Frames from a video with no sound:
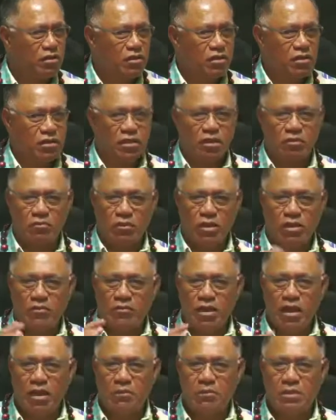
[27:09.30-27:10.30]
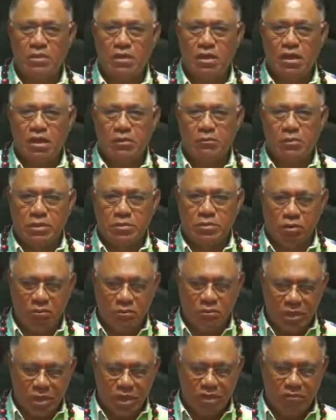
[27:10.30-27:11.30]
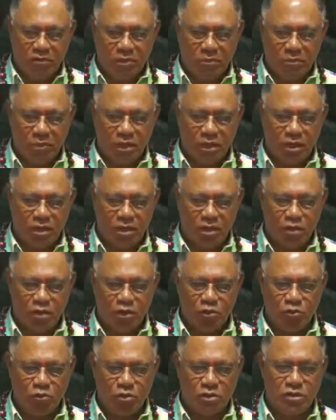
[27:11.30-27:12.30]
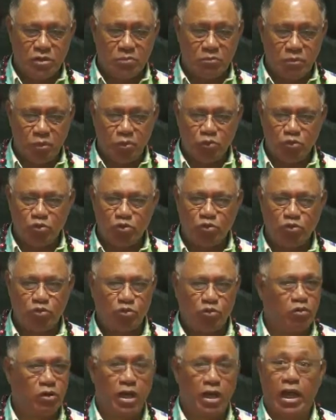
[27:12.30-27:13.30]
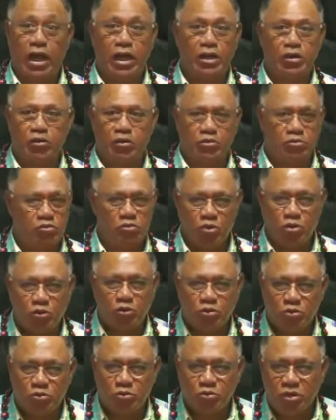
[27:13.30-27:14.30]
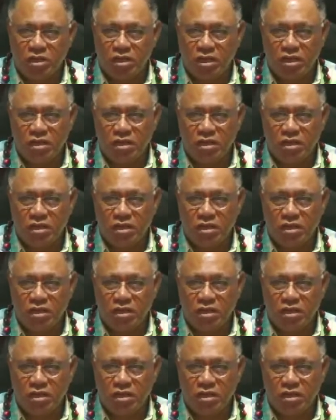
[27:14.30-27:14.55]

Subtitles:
whatever happens. But you are supposed to do it and you're not doing it.